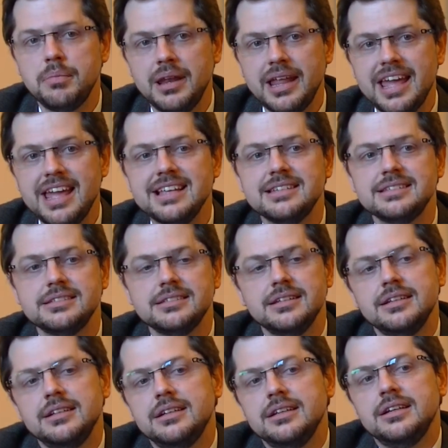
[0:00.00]
place
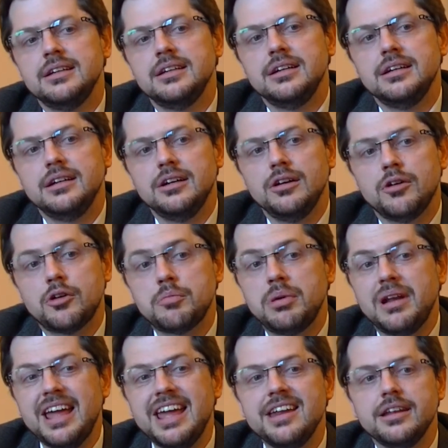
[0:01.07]
or
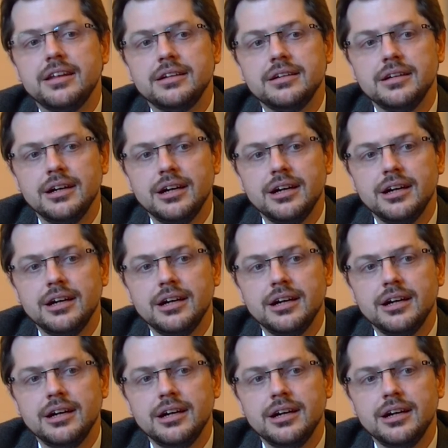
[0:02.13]
plain,